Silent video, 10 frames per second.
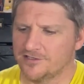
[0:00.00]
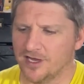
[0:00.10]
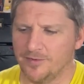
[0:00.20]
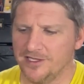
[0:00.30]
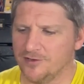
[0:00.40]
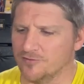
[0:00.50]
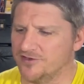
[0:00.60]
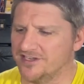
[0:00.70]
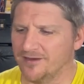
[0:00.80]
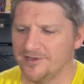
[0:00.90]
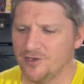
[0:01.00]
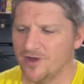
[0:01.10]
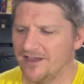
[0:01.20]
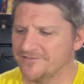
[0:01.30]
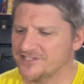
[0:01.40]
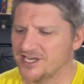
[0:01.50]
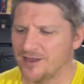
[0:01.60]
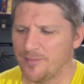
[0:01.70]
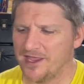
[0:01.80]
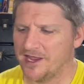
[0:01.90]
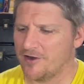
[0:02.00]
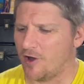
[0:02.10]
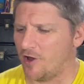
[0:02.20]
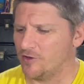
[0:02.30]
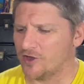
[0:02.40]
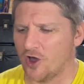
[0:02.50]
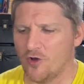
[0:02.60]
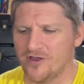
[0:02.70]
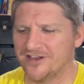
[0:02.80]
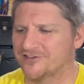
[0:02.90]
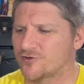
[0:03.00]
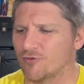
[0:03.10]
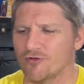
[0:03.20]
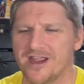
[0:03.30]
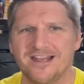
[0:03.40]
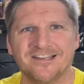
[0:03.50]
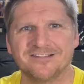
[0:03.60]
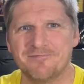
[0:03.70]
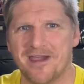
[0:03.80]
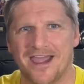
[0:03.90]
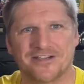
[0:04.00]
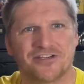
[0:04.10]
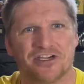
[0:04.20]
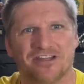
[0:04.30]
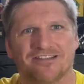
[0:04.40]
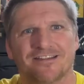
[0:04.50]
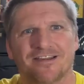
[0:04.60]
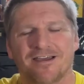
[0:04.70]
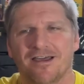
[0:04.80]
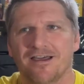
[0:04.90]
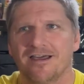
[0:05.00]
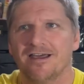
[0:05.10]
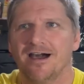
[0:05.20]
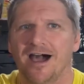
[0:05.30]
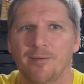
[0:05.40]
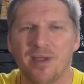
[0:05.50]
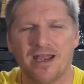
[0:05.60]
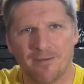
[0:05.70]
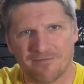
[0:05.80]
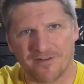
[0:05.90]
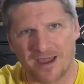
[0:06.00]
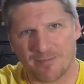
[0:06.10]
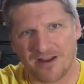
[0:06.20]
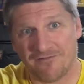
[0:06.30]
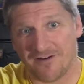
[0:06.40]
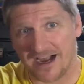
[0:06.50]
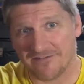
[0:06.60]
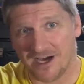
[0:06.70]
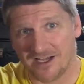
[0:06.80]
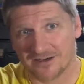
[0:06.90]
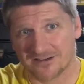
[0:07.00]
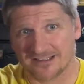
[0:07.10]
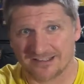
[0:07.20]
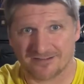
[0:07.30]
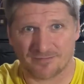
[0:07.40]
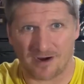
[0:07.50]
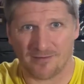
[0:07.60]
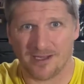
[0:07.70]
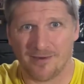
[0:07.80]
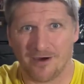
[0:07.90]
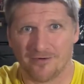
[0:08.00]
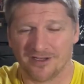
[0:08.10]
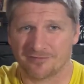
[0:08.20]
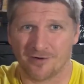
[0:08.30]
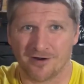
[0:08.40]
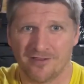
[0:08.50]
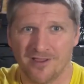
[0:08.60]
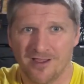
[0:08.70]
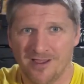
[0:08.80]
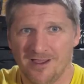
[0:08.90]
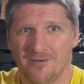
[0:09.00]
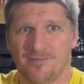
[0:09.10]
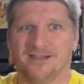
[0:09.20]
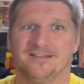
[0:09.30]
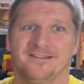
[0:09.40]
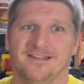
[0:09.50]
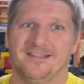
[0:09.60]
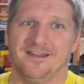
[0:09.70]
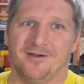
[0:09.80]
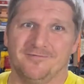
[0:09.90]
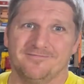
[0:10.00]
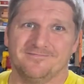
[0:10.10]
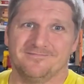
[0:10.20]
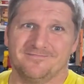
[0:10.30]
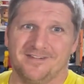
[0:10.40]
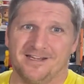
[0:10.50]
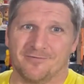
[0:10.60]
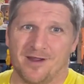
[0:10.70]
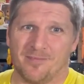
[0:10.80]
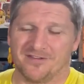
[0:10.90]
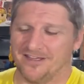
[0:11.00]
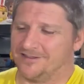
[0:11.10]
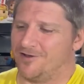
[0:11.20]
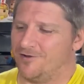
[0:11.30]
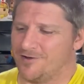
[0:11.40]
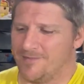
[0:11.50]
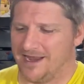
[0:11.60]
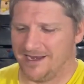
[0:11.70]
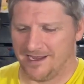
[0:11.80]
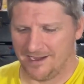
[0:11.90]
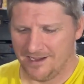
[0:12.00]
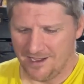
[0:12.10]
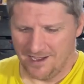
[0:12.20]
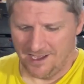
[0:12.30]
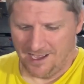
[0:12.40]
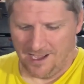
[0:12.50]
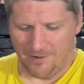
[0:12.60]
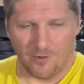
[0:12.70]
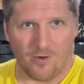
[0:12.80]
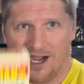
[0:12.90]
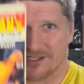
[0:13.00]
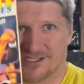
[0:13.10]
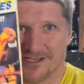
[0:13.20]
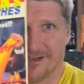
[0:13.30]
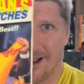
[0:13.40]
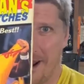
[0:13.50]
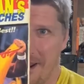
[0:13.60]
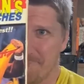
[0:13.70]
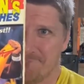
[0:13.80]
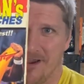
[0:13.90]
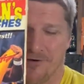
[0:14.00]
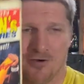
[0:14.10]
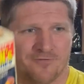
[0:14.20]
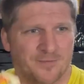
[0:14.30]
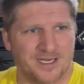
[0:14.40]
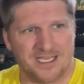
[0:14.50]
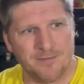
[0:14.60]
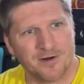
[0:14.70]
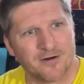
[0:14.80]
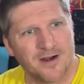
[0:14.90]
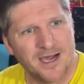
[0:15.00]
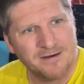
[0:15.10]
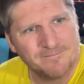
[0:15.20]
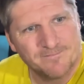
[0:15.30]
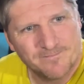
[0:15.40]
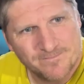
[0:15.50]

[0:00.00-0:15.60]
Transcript: WWF Champion Hulk Hogan's Greatest Matches. Uh, paid up for that, paid $5. That's probably about what it's worth. But, uh, you know, had to represent the Hulkamania. I'm going to watch it. I, I don't know if I'm going to keep it or not